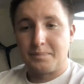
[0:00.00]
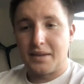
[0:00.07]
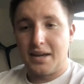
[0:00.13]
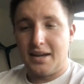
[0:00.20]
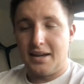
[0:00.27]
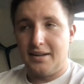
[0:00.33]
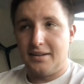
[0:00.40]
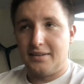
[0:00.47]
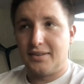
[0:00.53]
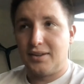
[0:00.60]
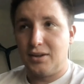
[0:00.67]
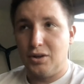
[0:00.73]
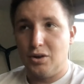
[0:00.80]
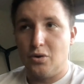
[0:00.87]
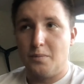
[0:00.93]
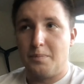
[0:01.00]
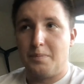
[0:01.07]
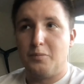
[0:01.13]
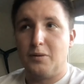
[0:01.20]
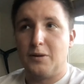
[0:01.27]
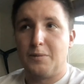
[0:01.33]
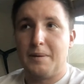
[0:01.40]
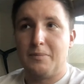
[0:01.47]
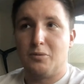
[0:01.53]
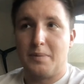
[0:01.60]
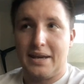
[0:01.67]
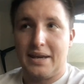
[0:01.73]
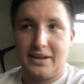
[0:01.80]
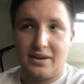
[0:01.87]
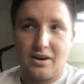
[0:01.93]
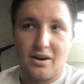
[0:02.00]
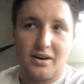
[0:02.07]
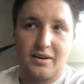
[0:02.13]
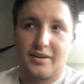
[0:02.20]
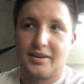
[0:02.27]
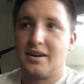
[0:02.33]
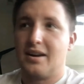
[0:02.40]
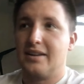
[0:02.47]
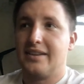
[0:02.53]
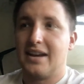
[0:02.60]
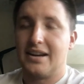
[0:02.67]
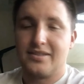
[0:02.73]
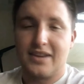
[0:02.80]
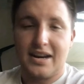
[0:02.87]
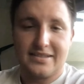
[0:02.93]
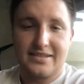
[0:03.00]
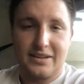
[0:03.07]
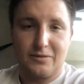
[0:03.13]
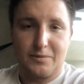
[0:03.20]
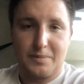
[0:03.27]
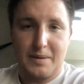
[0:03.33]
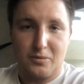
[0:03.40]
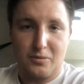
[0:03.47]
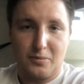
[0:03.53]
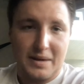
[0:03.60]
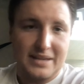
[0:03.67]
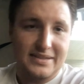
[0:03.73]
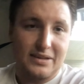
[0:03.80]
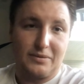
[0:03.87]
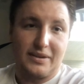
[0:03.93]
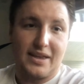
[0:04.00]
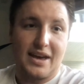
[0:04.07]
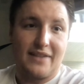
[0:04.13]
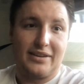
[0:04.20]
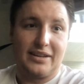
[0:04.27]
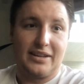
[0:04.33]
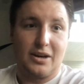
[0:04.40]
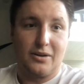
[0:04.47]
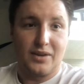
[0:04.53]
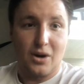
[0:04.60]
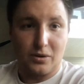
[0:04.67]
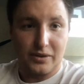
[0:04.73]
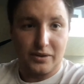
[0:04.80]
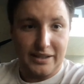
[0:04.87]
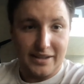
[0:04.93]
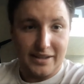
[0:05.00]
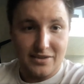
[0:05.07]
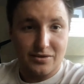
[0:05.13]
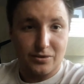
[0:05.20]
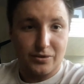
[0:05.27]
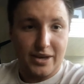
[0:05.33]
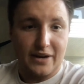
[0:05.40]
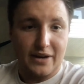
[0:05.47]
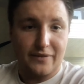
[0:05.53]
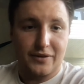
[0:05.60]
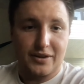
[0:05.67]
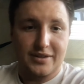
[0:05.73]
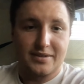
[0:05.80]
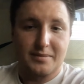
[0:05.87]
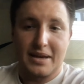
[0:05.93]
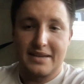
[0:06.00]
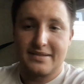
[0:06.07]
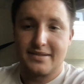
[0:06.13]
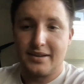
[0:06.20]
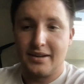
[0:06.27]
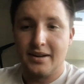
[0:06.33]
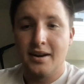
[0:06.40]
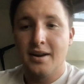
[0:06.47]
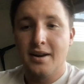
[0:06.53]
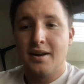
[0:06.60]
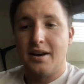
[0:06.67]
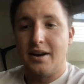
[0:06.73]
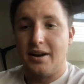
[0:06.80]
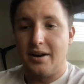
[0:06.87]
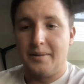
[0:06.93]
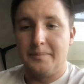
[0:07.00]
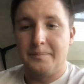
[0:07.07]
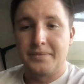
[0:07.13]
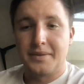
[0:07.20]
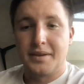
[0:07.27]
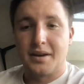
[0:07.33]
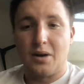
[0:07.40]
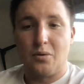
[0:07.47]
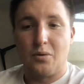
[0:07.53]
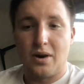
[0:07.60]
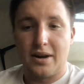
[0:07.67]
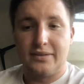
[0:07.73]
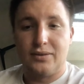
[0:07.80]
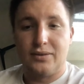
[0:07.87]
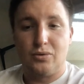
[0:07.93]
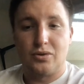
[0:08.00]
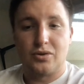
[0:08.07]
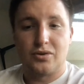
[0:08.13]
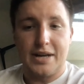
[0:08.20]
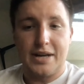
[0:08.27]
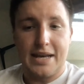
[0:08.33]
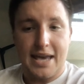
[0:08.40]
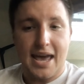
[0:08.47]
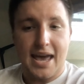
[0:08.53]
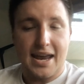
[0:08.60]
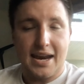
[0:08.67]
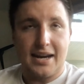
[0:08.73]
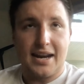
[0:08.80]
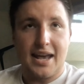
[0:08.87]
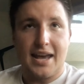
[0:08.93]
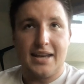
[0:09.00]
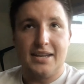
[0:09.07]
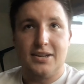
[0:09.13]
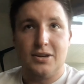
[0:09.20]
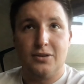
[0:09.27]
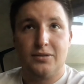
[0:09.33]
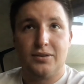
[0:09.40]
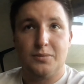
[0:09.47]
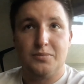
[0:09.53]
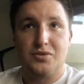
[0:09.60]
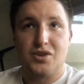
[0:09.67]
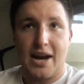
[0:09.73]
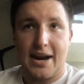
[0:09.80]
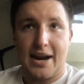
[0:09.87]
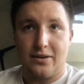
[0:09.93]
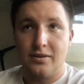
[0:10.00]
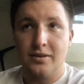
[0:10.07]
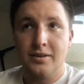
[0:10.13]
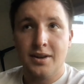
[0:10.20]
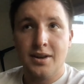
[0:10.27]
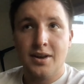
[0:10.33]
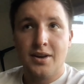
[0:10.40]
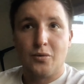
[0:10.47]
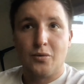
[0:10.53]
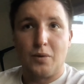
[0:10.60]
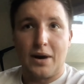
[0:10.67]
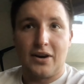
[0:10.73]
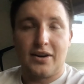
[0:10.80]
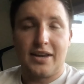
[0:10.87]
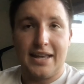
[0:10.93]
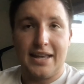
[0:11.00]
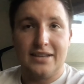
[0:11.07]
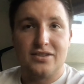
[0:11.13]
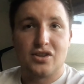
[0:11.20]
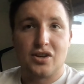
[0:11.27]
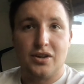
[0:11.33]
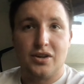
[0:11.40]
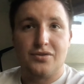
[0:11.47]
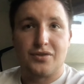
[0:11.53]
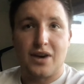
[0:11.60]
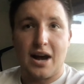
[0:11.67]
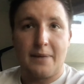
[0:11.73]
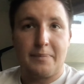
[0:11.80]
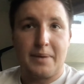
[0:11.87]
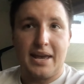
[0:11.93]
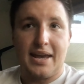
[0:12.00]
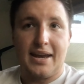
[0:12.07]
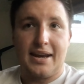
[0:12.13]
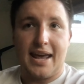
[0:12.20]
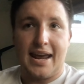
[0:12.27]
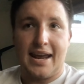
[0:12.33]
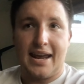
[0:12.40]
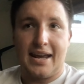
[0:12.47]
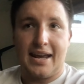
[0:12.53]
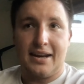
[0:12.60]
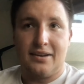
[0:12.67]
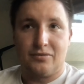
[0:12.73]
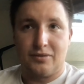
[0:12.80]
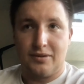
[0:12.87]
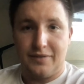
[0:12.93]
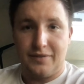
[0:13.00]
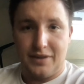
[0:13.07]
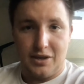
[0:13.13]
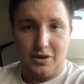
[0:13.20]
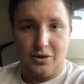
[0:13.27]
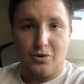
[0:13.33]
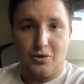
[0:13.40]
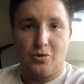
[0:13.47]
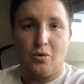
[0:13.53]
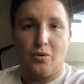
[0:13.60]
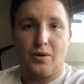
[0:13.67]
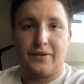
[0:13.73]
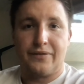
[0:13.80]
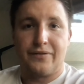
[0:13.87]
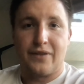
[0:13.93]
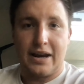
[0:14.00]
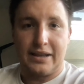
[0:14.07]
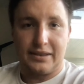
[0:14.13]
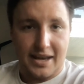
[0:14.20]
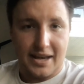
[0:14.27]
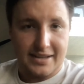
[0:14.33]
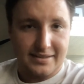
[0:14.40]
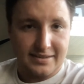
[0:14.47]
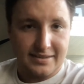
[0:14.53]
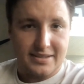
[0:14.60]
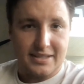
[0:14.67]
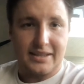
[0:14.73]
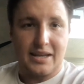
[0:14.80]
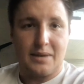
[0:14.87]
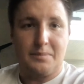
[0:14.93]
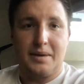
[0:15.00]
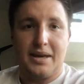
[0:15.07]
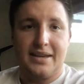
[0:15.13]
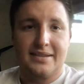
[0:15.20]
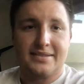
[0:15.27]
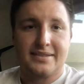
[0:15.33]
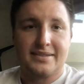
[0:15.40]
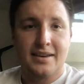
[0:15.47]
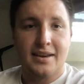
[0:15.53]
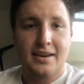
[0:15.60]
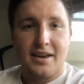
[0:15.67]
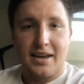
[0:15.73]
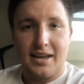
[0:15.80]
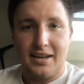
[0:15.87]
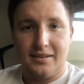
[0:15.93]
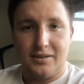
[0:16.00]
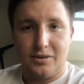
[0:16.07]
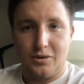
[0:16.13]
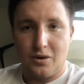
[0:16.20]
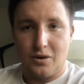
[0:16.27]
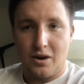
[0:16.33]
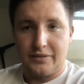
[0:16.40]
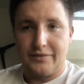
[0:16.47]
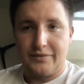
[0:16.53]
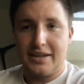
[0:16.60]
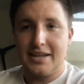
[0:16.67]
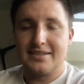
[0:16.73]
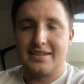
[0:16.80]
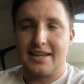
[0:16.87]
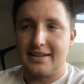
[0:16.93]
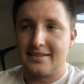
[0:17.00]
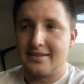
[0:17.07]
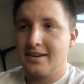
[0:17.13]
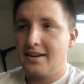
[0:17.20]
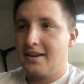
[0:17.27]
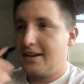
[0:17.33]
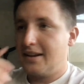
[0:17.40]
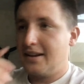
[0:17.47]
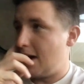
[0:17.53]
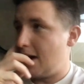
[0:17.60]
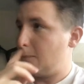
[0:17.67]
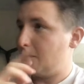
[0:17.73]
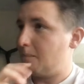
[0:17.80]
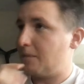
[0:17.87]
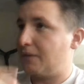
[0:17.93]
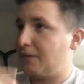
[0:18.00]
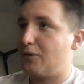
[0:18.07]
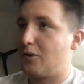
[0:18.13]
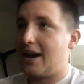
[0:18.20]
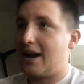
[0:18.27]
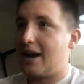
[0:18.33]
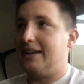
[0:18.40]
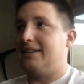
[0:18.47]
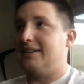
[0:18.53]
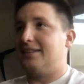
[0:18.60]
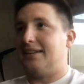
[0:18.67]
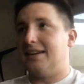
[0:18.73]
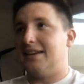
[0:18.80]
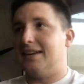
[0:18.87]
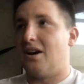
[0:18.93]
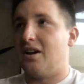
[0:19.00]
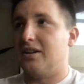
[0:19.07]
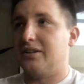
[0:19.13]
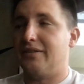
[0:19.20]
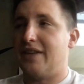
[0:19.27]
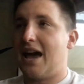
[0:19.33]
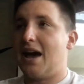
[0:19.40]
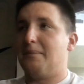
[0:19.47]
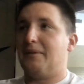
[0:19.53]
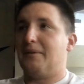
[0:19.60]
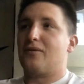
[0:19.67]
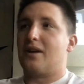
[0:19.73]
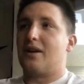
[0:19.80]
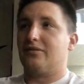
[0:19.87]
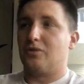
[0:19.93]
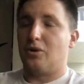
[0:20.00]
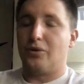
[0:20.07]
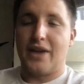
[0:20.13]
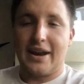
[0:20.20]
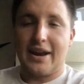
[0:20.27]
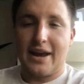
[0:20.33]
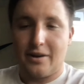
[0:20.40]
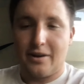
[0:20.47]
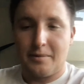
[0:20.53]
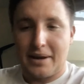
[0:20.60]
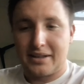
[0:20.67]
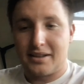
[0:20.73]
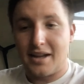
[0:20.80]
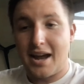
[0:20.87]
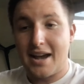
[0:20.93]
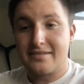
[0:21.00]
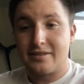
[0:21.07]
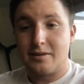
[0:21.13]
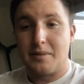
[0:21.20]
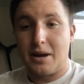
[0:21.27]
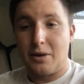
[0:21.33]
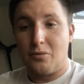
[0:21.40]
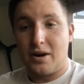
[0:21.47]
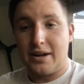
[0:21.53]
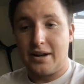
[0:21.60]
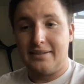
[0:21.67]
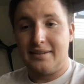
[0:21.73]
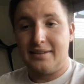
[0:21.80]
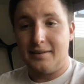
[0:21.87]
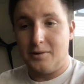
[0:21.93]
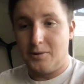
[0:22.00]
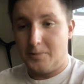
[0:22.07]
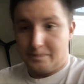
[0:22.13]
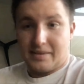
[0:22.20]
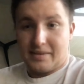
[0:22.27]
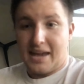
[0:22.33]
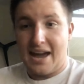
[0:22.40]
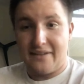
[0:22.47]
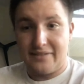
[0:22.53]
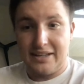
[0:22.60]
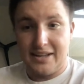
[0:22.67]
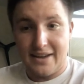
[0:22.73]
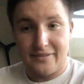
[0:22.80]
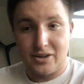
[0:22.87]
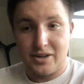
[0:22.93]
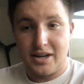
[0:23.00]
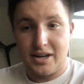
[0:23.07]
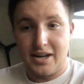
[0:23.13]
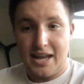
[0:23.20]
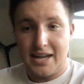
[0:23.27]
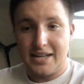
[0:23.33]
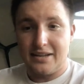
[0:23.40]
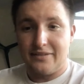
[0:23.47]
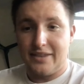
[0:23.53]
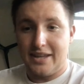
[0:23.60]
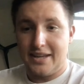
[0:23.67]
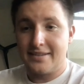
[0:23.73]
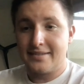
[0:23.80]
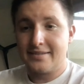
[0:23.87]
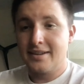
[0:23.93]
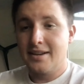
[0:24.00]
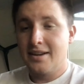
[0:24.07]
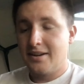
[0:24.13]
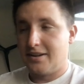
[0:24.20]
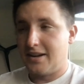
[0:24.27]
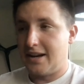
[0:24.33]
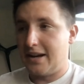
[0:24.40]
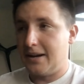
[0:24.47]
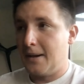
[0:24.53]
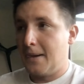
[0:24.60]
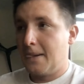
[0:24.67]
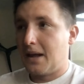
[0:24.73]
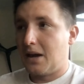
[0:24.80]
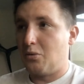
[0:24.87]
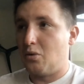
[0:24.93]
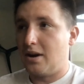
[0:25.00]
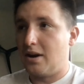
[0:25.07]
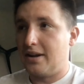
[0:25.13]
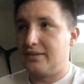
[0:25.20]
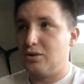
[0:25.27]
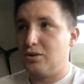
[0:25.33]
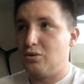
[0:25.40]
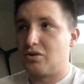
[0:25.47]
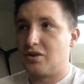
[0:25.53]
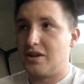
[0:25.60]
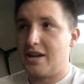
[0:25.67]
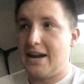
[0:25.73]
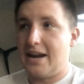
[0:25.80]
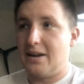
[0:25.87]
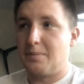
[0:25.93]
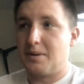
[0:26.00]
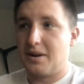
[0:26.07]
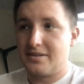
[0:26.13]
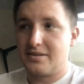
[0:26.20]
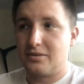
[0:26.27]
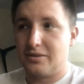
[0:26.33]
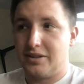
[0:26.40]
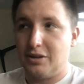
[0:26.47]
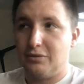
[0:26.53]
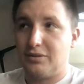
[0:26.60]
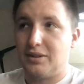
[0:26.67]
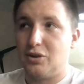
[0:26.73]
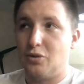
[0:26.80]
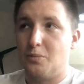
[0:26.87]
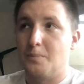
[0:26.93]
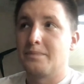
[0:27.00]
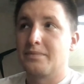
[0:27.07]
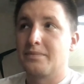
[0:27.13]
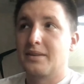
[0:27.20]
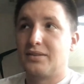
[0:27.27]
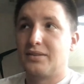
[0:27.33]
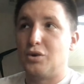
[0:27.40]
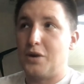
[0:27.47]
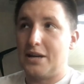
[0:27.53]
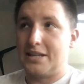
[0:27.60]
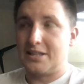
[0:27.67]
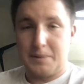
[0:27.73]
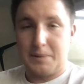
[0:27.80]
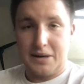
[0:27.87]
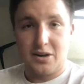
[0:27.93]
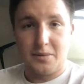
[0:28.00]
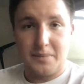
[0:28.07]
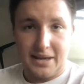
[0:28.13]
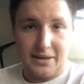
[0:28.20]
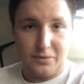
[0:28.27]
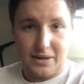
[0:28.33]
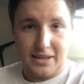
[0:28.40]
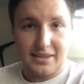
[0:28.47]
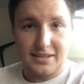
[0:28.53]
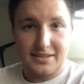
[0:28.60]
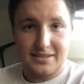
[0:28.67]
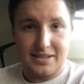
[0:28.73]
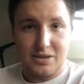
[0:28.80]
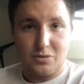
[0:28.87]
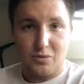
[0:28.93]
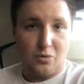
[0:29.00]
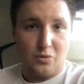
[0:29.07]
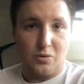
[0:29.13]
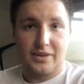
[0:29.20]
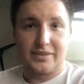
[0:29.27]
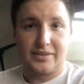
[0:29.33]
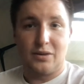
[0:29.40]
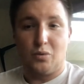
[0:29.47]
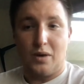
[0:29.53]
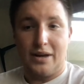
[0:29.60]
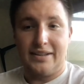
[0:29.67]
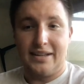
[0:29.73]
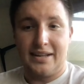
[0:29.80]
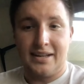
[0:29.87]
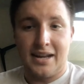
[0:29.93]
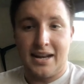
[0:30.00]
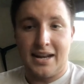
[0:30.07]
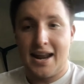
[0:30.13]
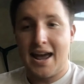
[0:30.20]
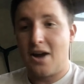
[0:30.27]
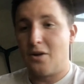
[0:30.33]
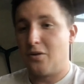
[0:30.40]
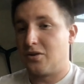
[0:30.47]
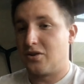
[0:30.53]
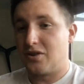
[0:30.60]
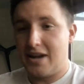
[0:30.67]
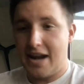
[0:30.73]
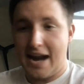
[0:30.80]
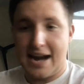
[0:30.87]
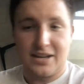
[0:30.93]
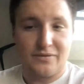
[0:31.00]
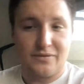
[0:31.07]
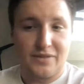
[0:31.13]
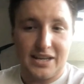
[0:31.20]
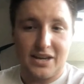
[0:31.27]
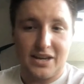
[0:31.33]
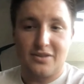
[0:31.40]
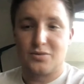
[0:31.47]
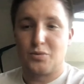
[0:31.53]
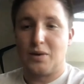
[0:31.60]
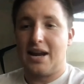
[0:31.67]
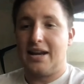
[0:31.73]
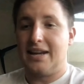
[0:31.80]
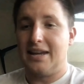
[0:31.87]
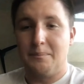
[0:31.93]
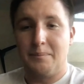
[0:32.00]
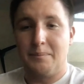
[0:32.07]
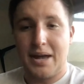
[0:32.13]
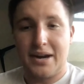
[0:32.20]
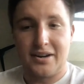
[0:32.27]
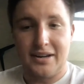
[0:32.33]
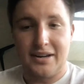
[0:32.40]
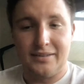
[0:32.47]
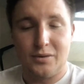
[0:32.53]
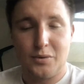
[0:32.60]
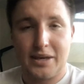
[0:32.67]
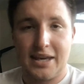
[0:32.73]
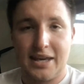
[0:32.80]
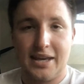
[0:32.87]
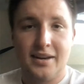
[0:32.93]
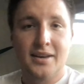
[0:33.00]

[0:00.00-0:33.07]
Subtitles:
And two, with people being gone on contact tracing, with people missing, with having to go totally digital there for a semester, I wanted to create a YouTube channel where kids could drop in and review or find lessons that they missed and do all of these things. Now, before I did all of that, before I rolled that out in my classroom, I wanted to, having never done any of this, right? I wanted to create a personal YouTube to experiment with and see what worked and what didn't and how creating videos went and get better at doing it.